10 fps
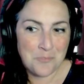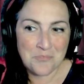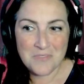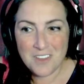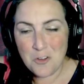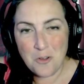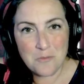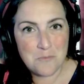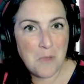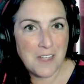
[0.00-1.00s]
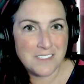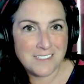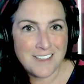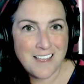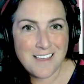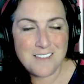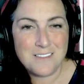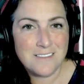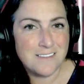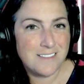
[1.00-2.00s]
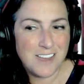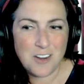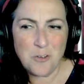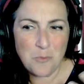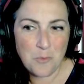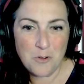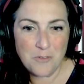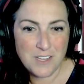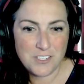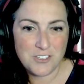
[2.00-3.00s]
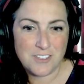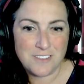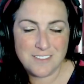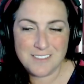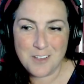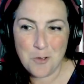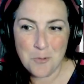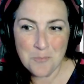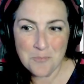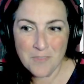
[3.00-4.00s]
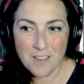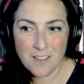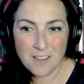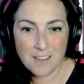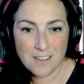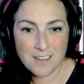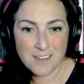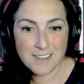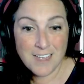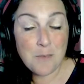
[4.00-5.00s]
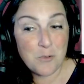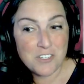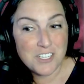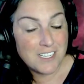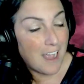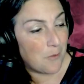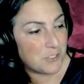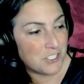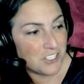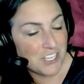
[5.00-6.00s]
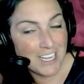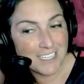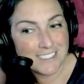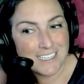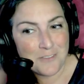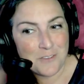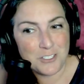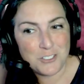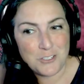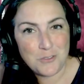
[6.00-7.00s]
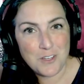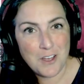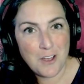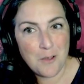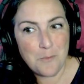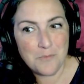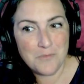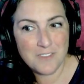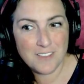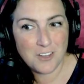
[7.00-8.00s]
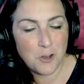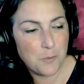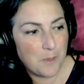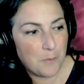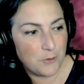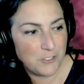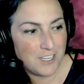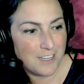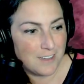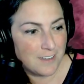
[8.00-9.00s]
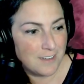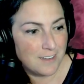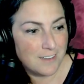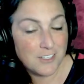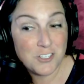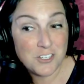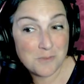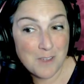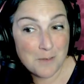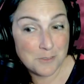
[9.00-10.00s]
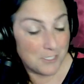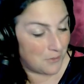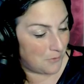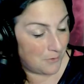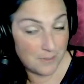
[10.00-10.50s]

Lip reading: your mindset and, motivation. So, hey Bridget, I want you to check and see if you can do the Kirby emoji. You should be able to.